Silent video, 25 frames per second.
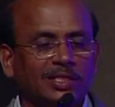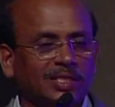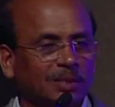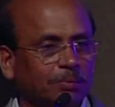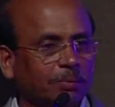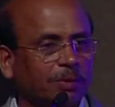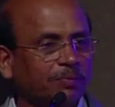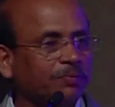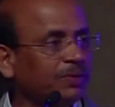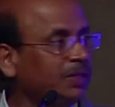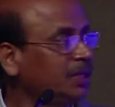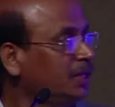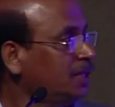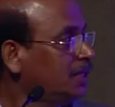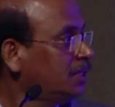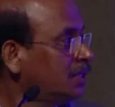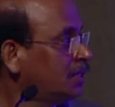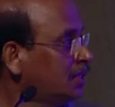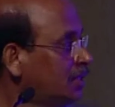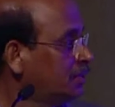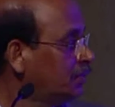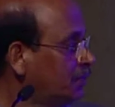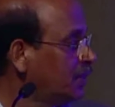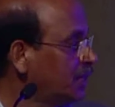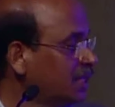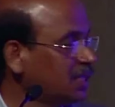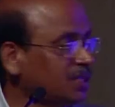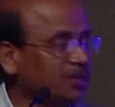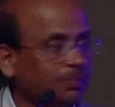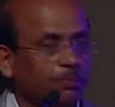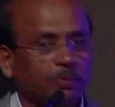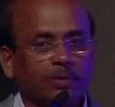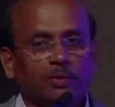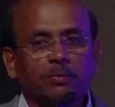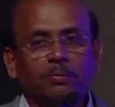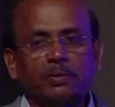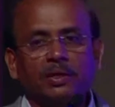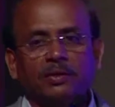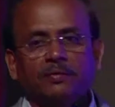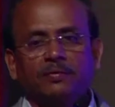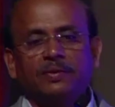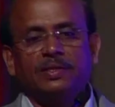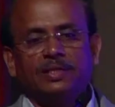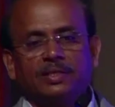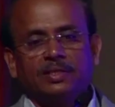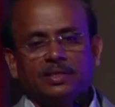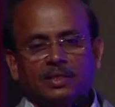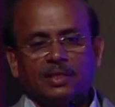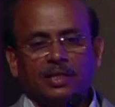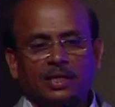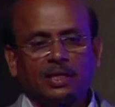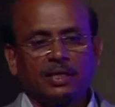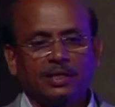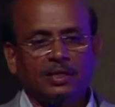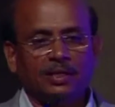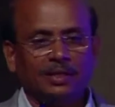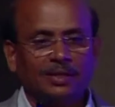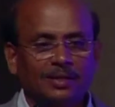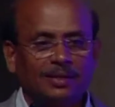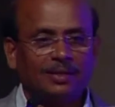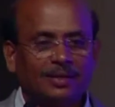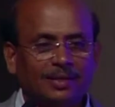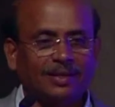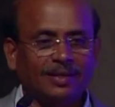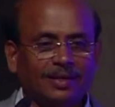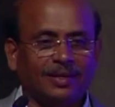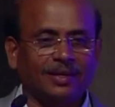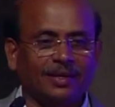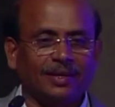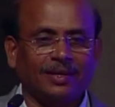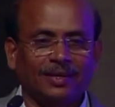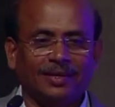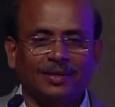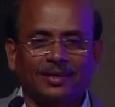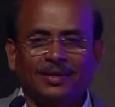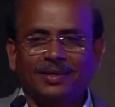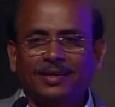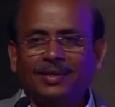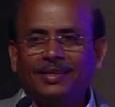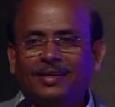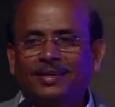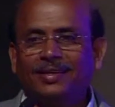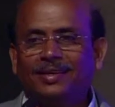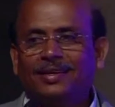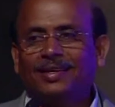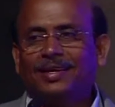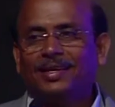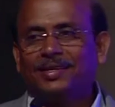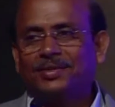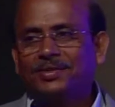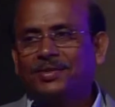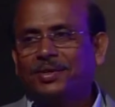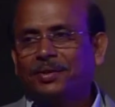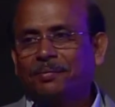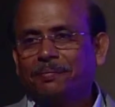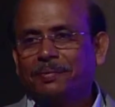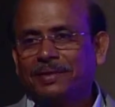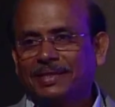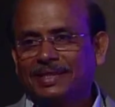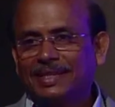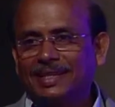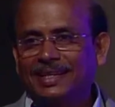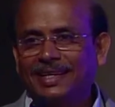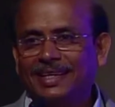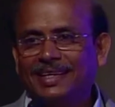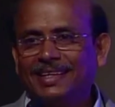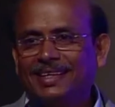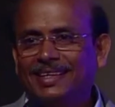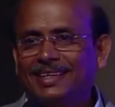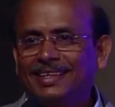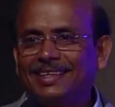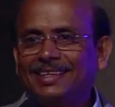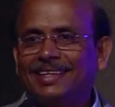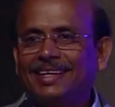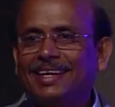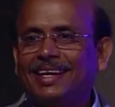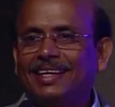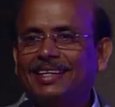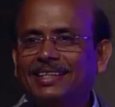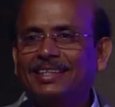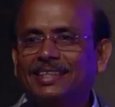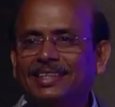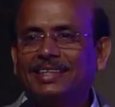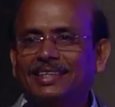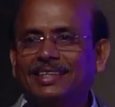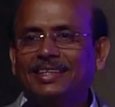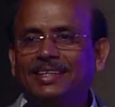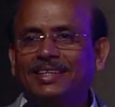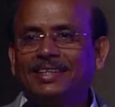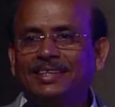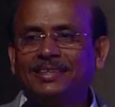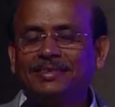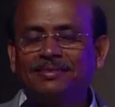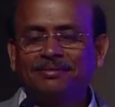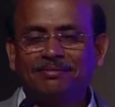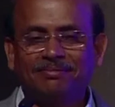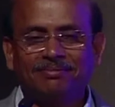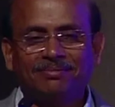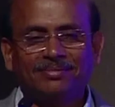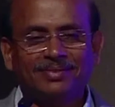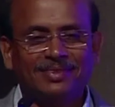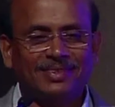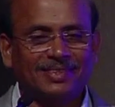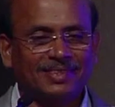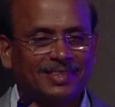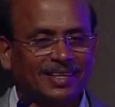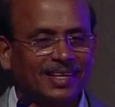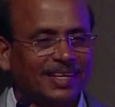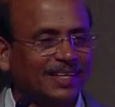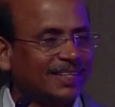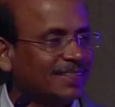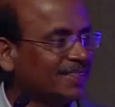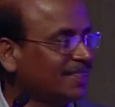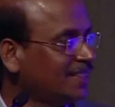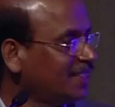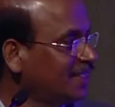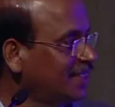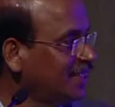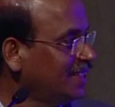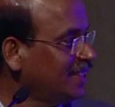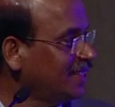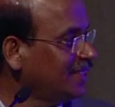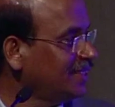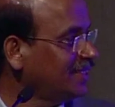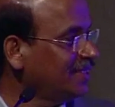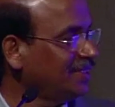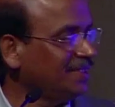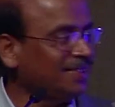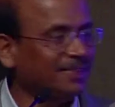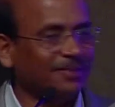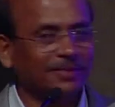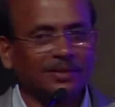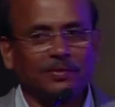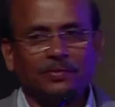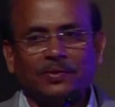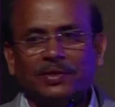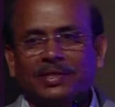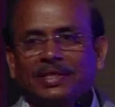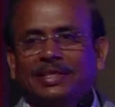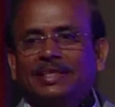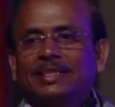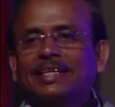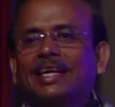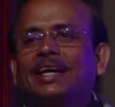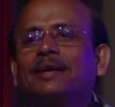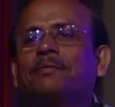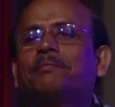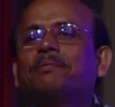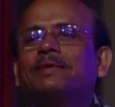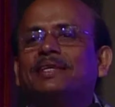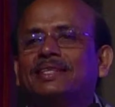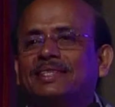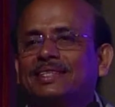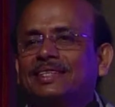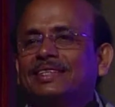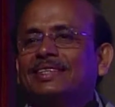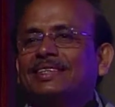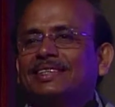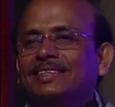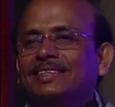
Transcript: some of the works probably which I should have presented had the slides were working. Yeah, please.